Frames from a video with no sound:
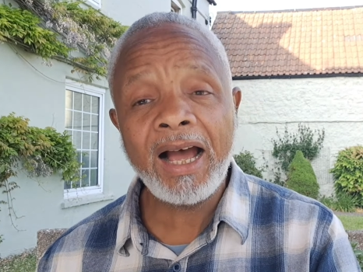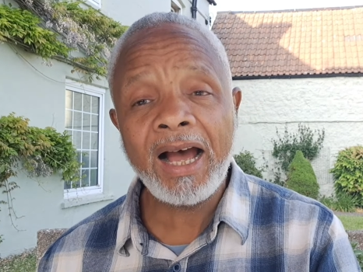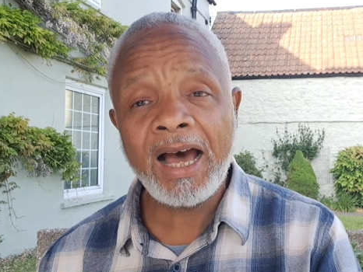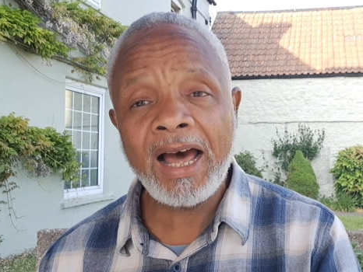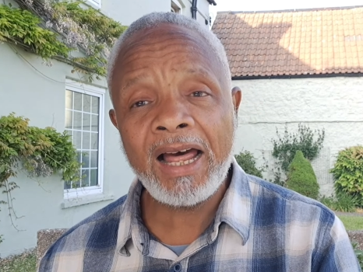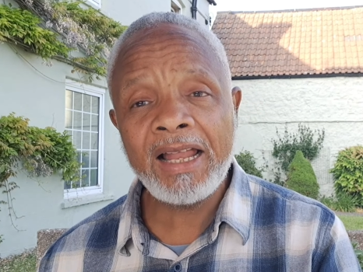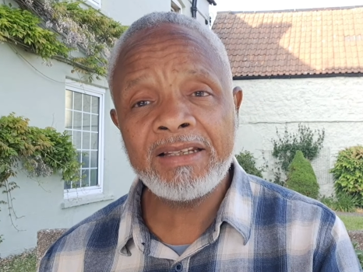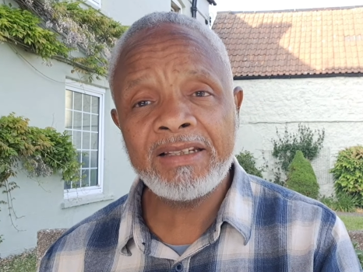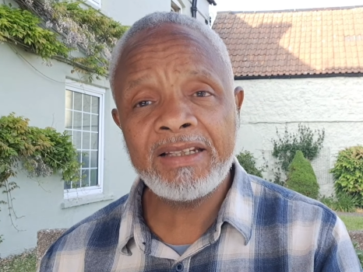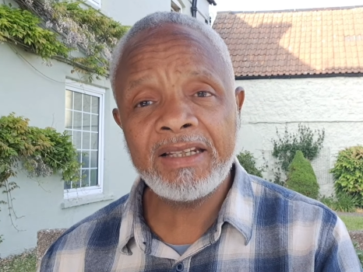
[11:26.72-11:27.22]

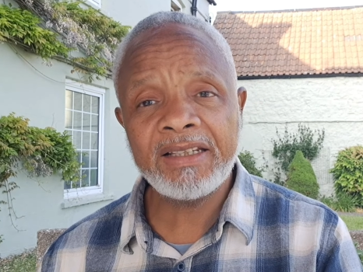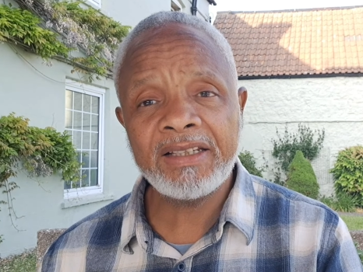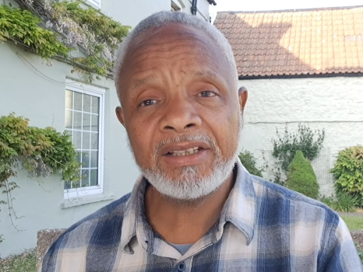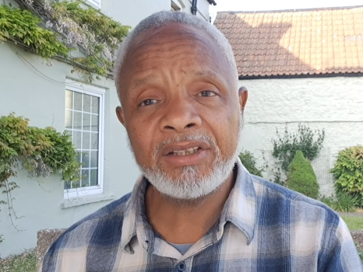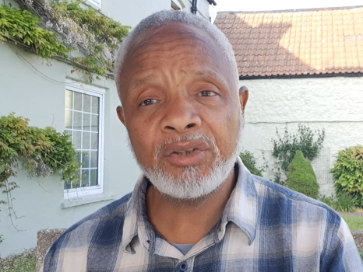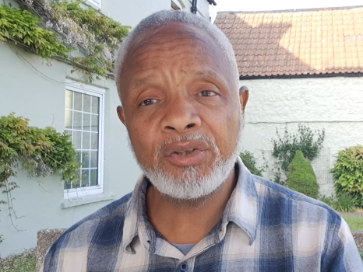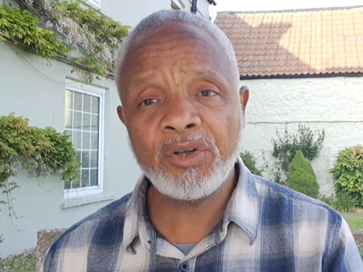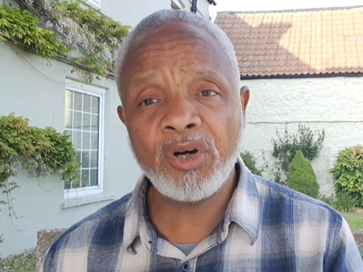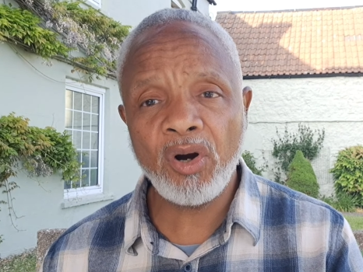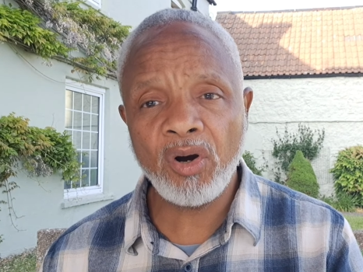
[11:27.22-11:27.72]
and
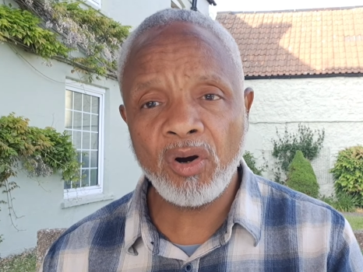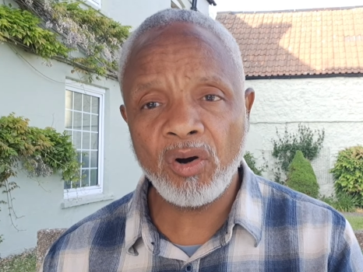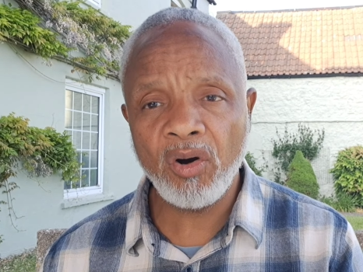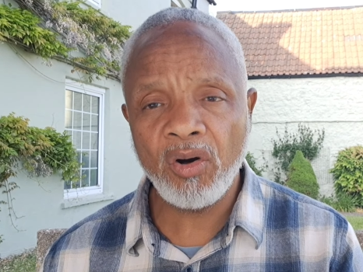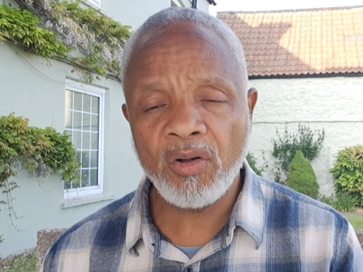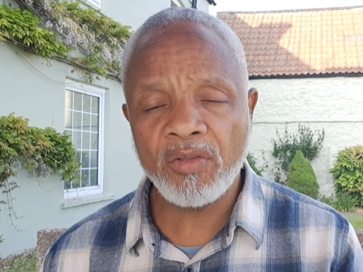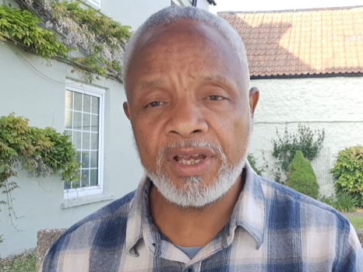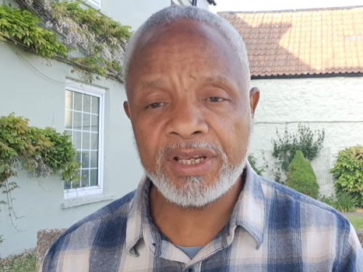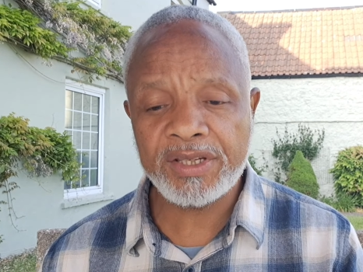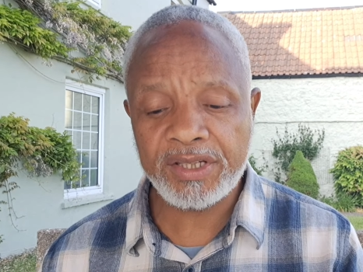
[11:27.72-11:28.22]
you
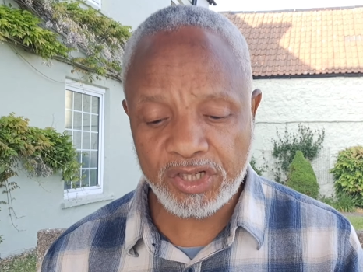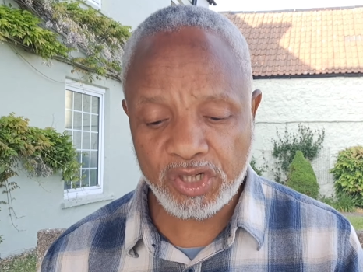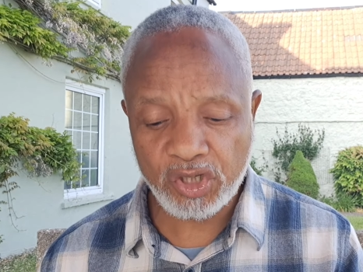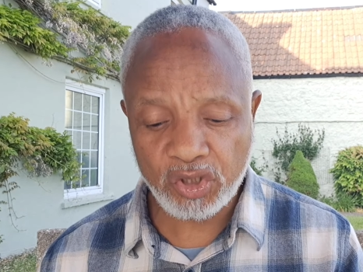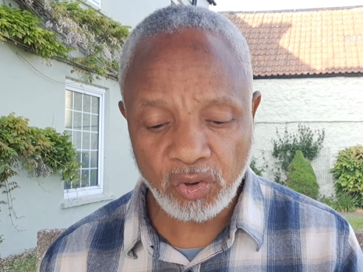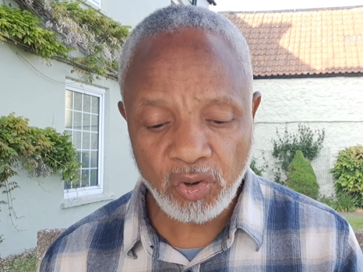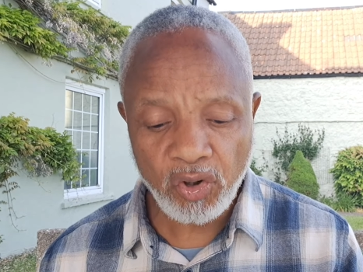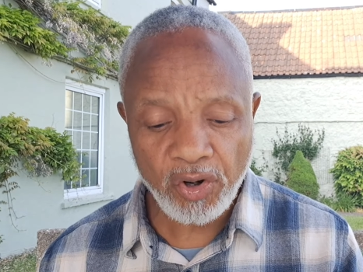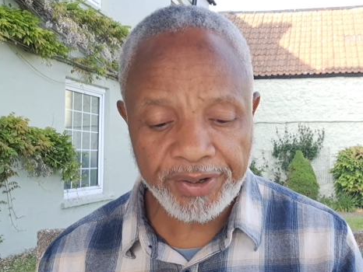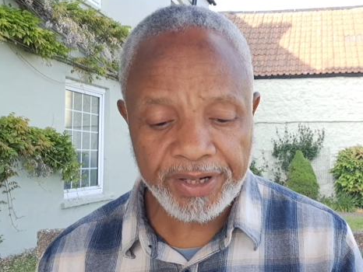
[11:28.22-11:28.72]
know, there's a
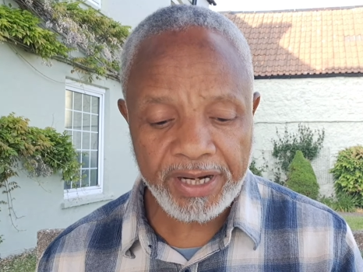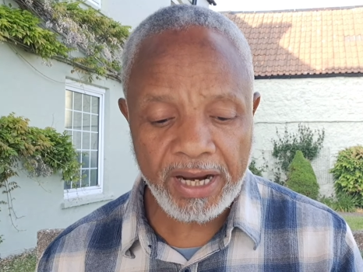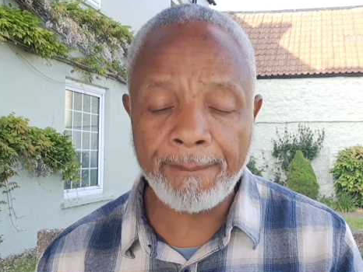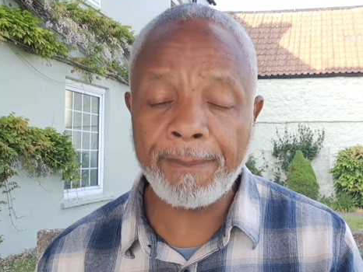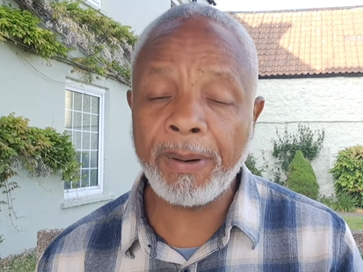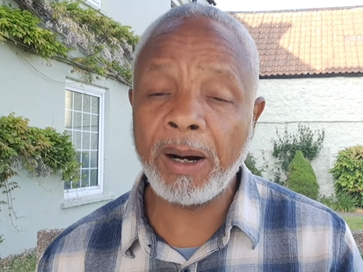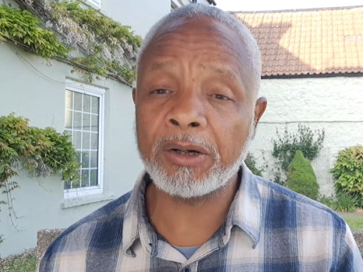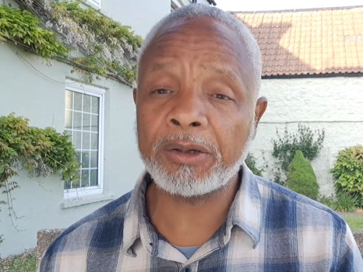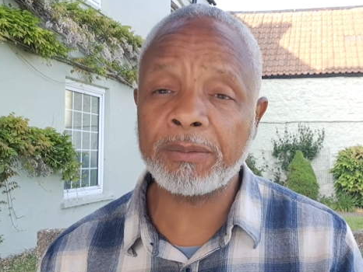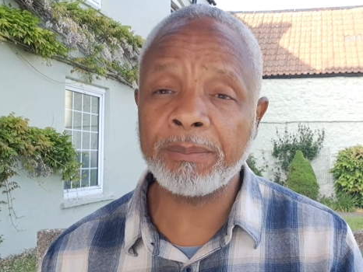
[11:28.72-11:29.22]
story
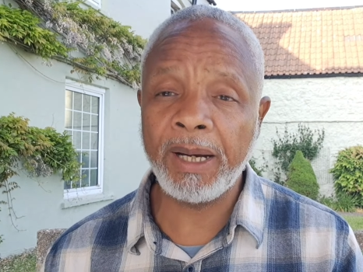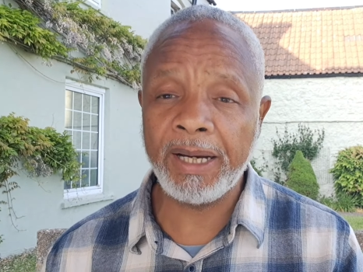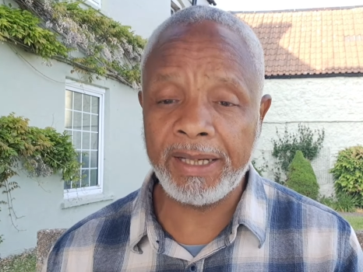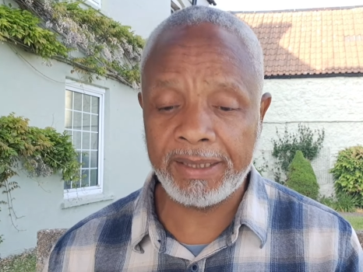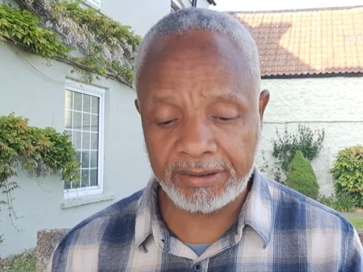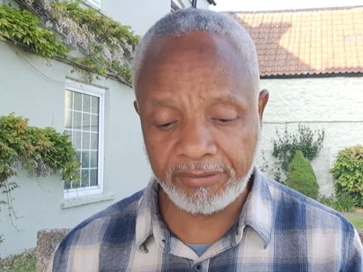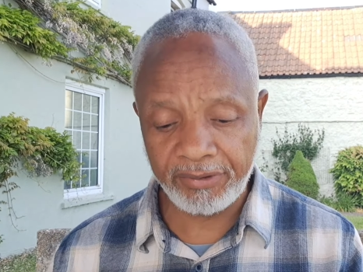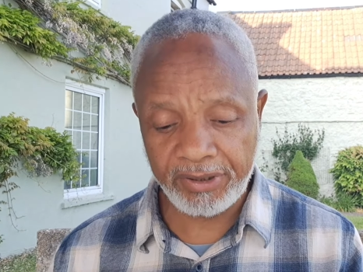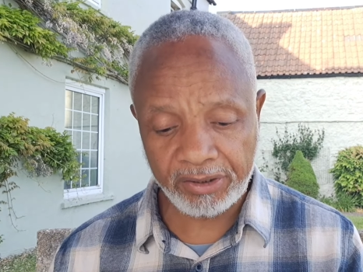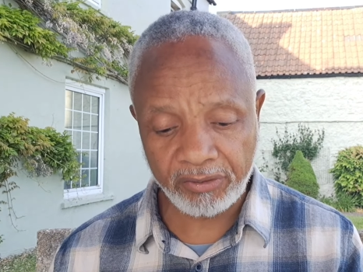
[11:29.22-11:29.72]
about
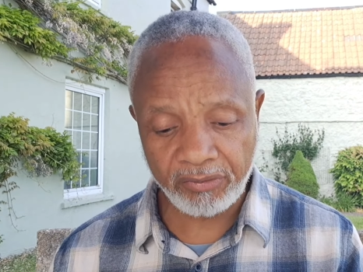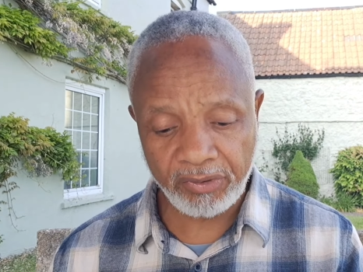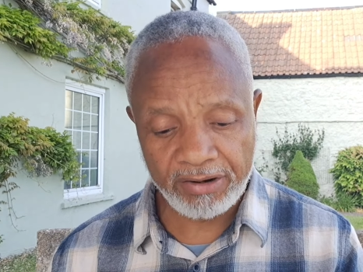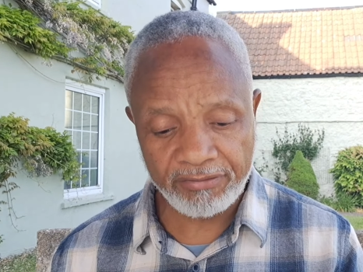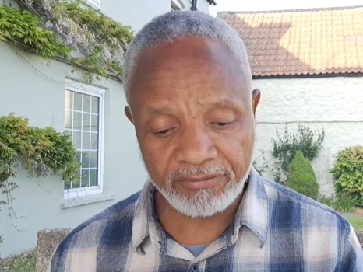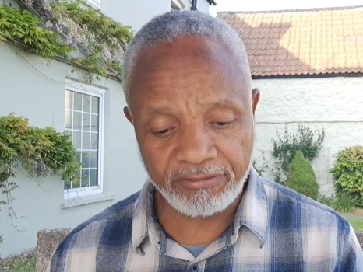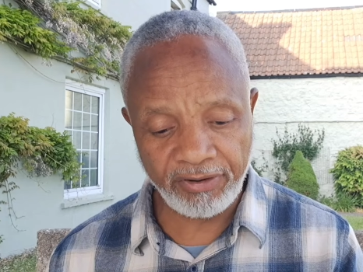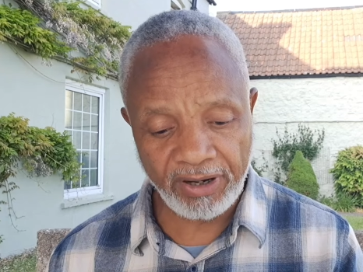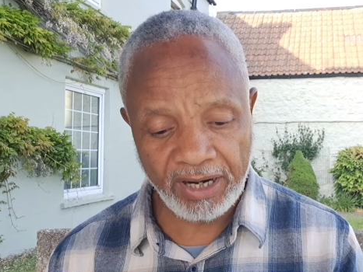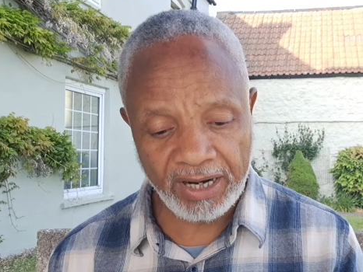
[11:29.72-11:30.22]
my
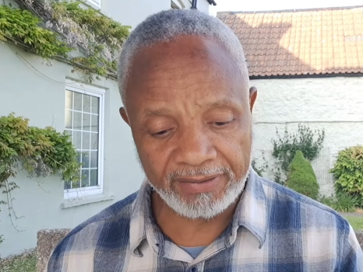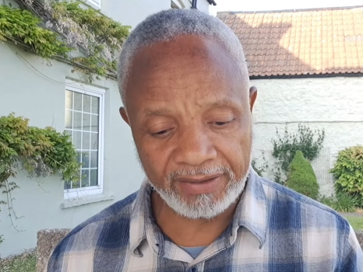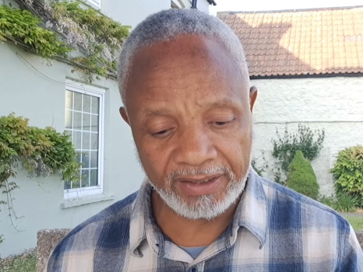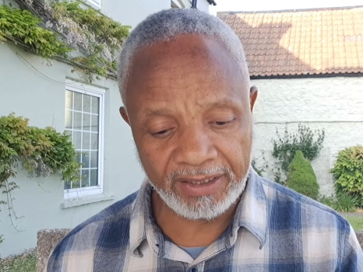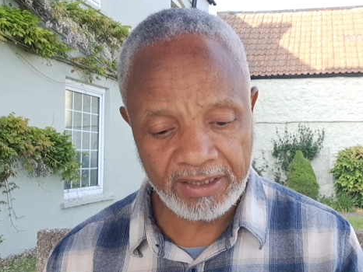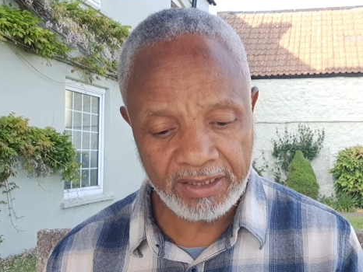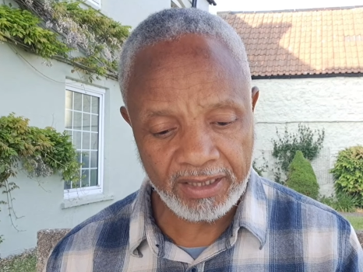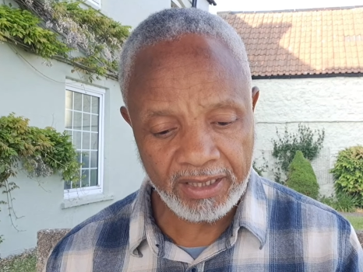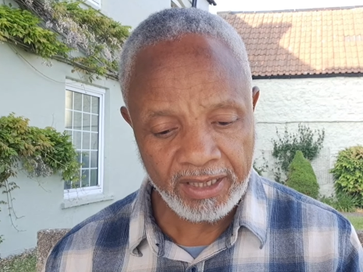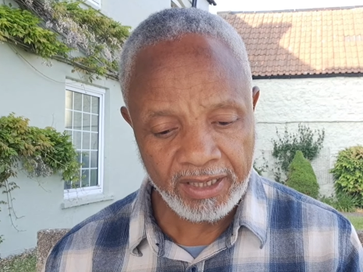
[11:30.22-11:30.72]

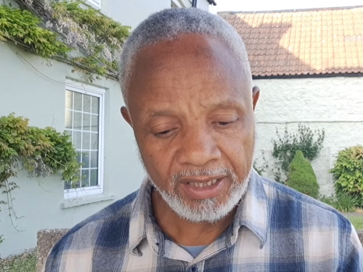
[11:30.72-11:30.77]
great-grandfather,